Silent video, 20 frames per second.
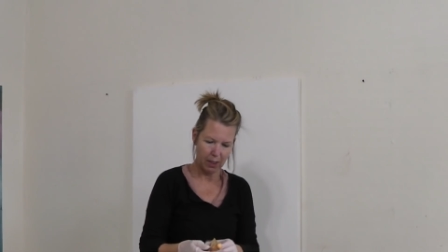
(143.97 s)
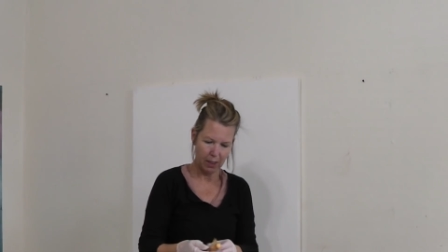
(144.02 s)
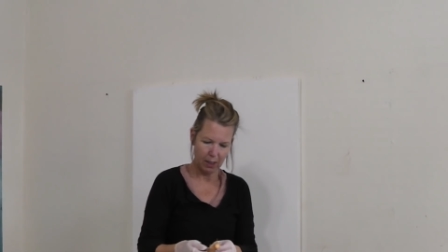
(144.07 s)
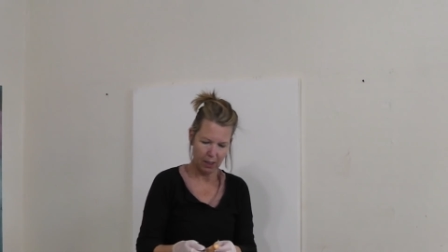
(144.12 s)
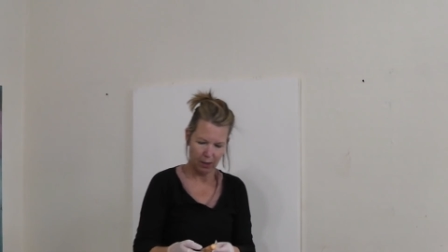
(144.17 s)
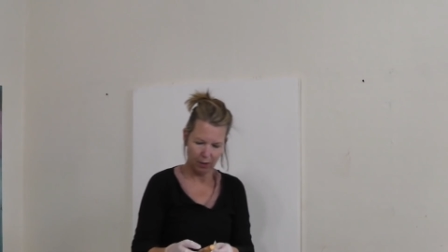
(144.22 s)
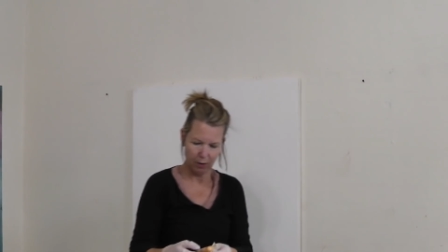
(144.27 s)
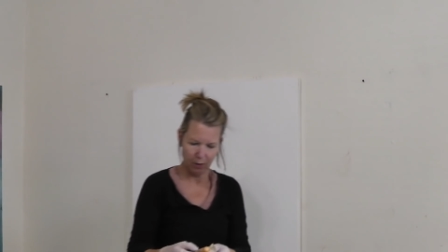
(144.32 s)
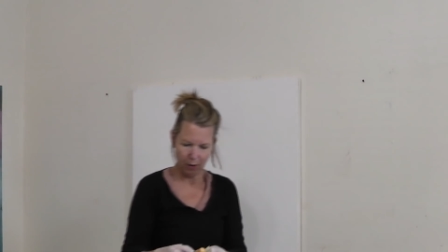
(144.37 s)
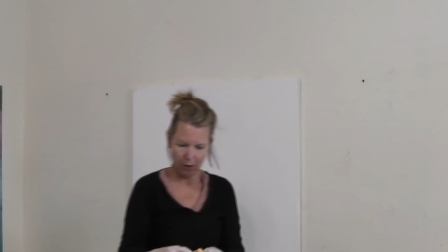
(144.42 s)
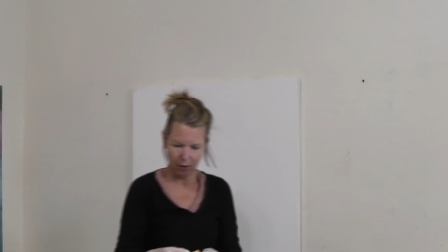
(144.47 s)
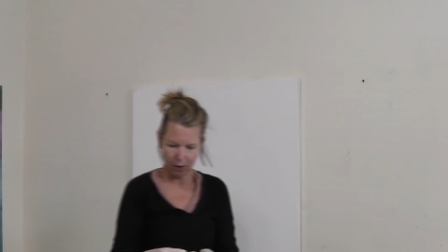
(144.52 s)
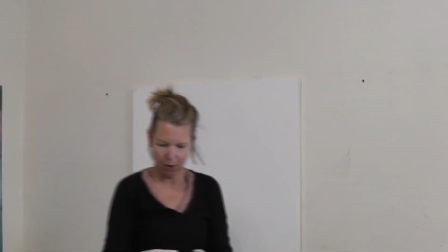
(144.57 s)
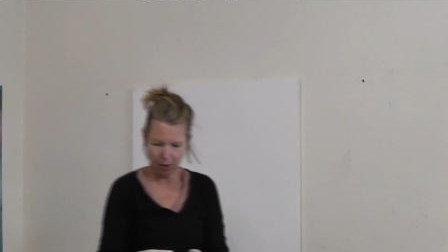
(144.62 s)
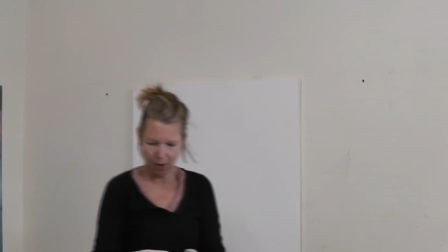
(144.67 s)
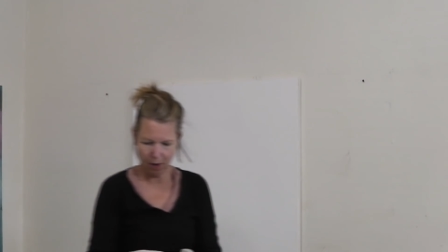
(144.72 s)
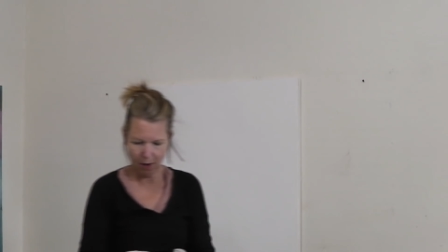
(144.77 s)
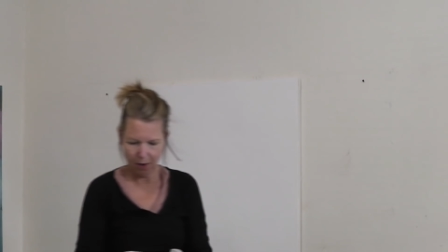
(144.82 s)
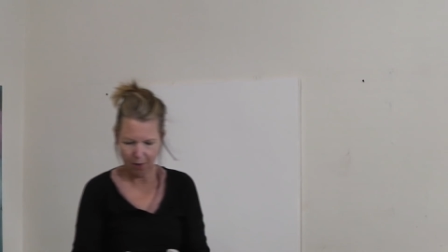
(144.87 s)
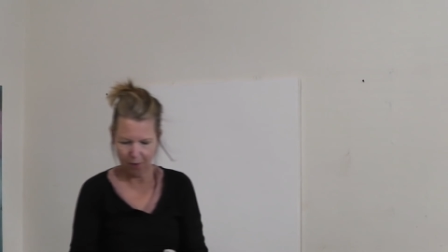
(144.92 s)
these
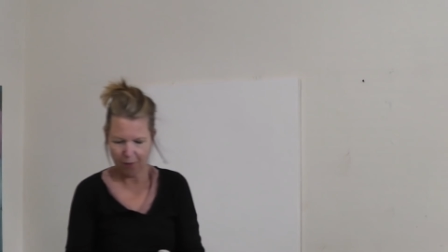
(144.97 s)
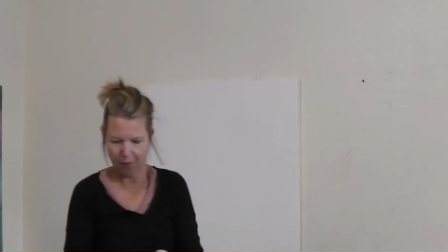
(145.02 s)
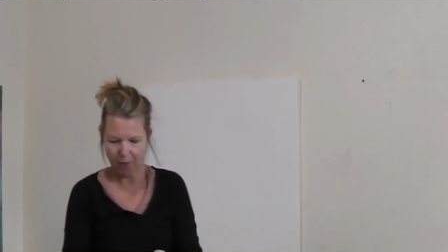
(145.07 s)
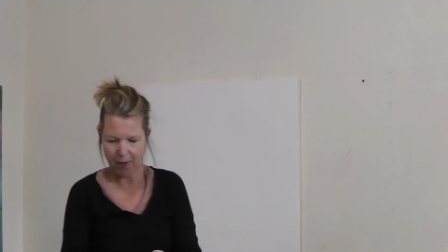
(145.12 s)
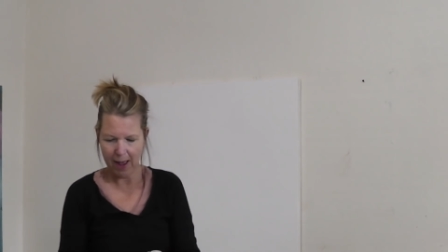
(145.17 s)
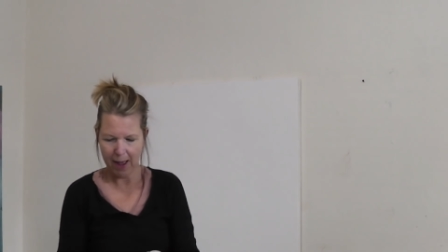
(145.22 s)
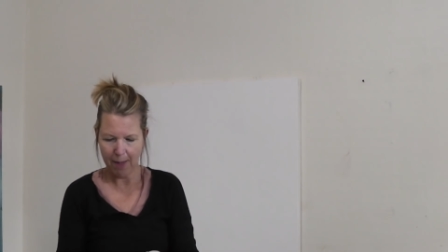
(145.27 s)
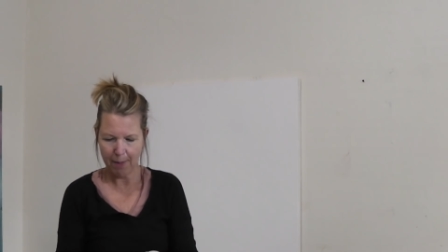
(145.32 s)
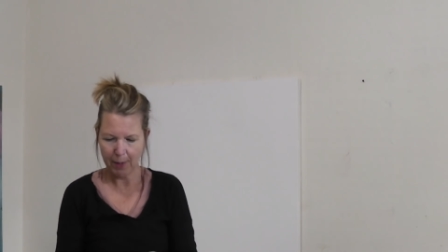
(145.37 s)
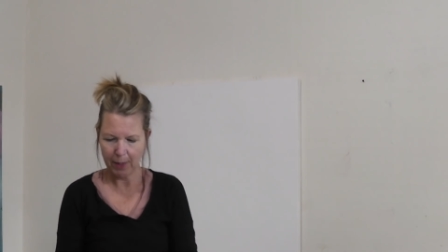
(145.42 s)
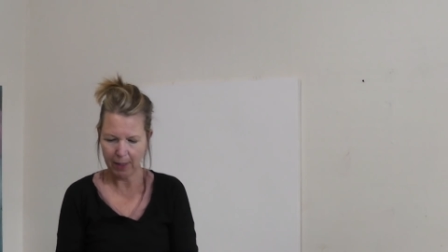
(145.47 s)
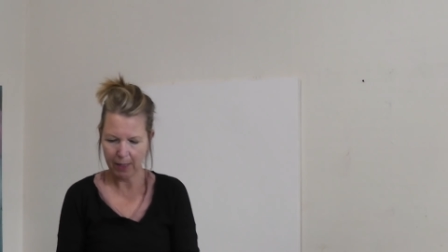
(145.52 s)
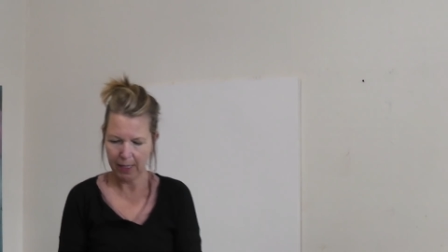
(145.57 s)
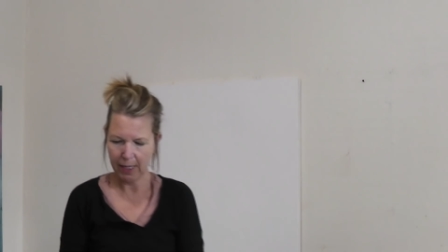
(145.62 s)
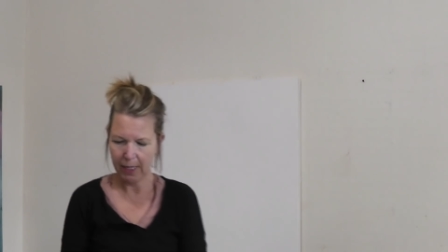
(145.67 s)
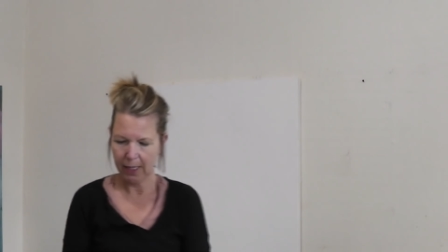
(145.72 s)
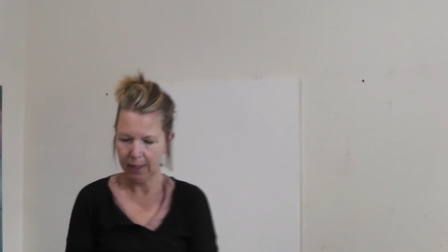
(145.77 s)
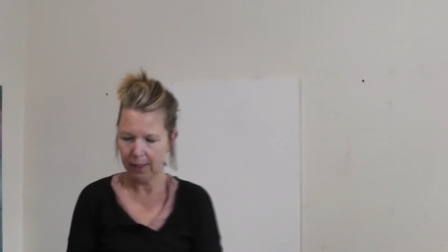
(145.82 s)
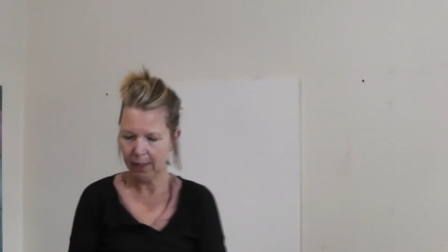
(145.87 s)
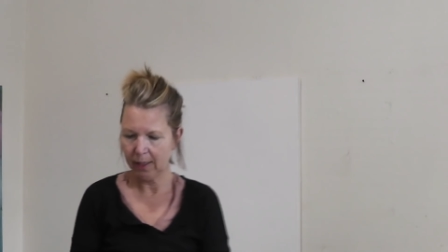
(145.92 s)

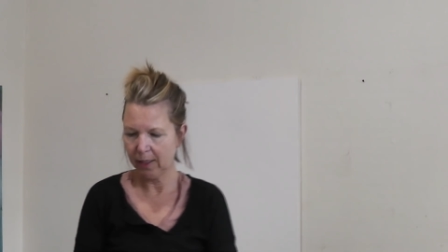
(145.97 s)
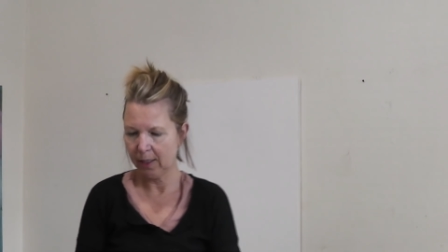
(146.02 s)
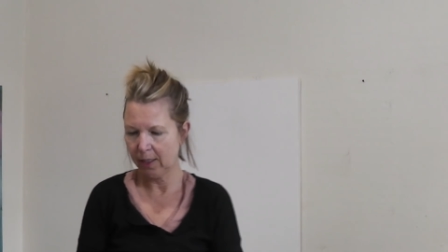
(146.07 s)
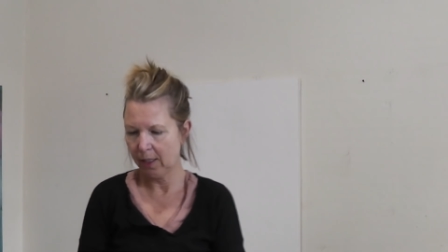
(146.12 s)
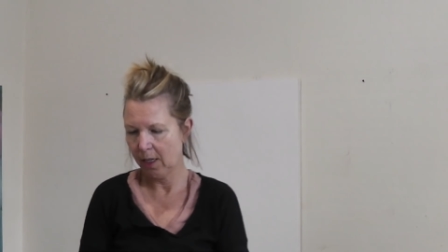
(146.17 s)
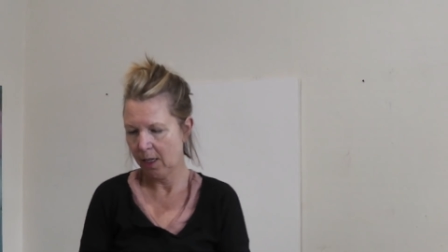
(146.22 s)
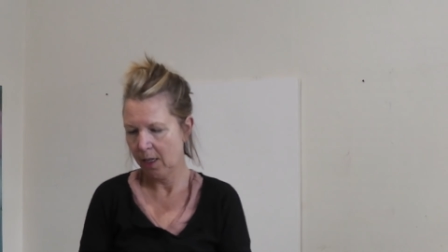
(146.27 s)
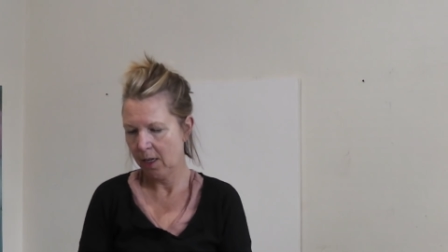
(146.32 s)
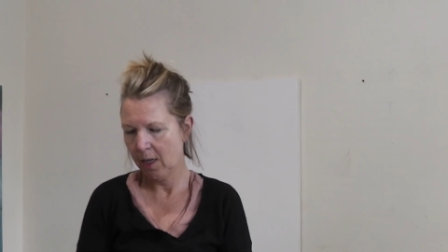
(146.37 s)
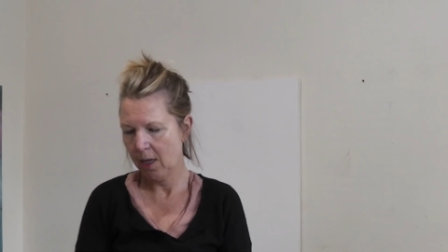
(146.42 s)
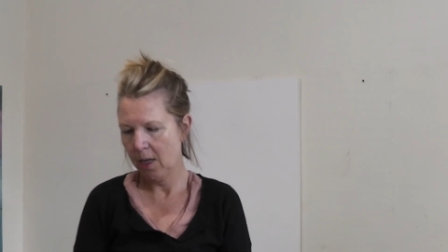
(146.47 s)
fabulous